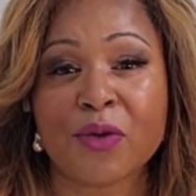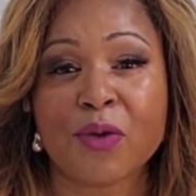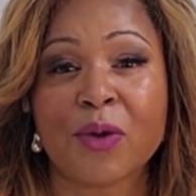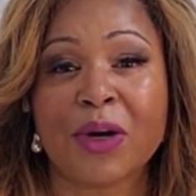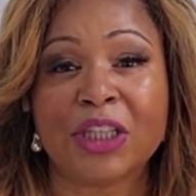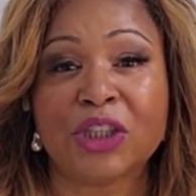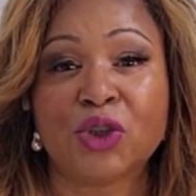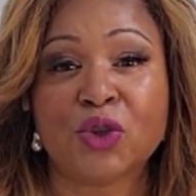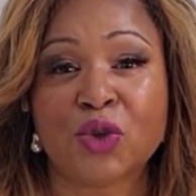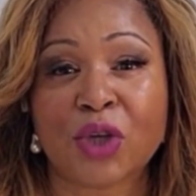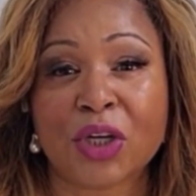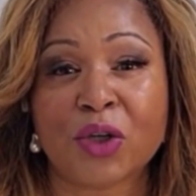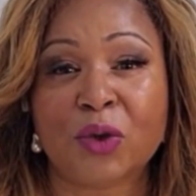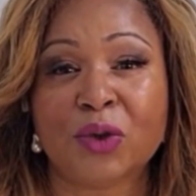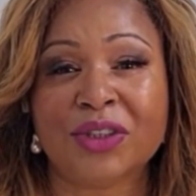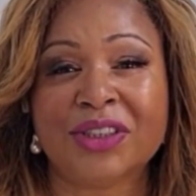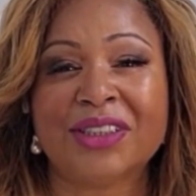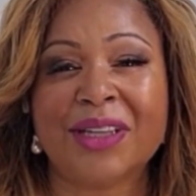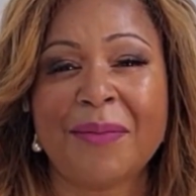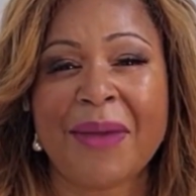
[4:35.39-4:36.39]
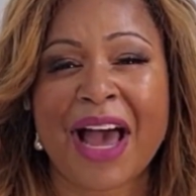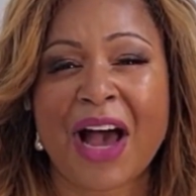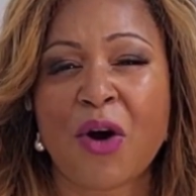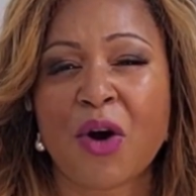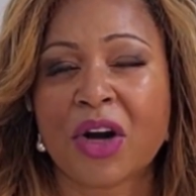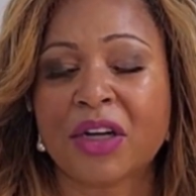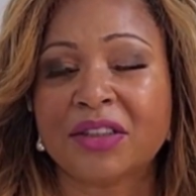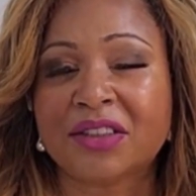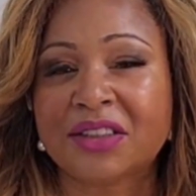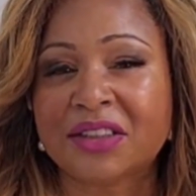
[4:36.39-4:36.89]
our struggles, somehow
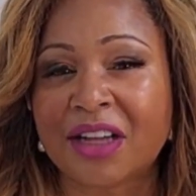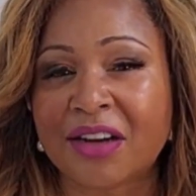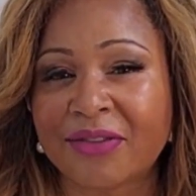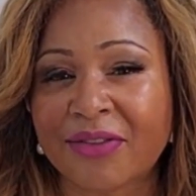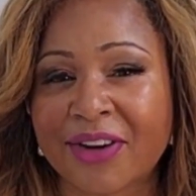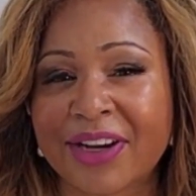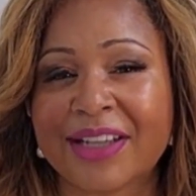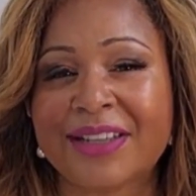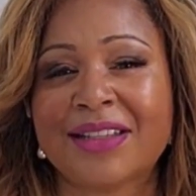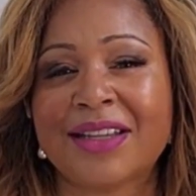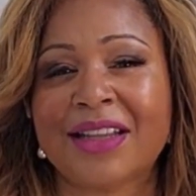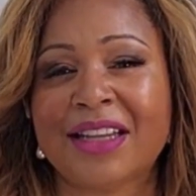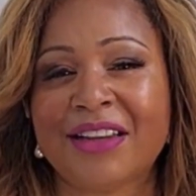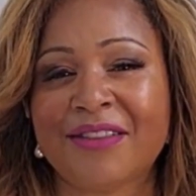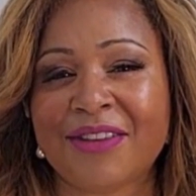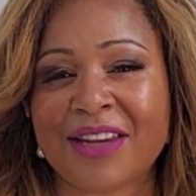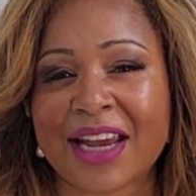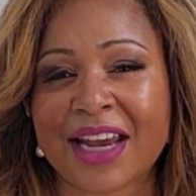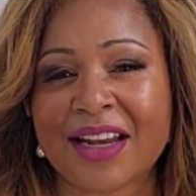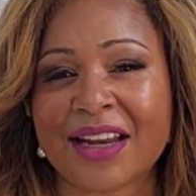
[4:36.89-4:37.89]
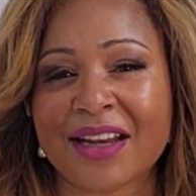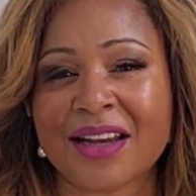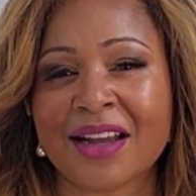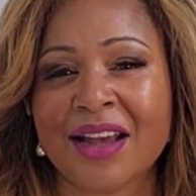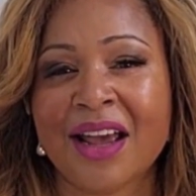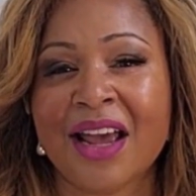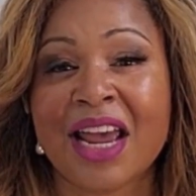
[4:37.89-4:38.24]
our suffering is alleviated.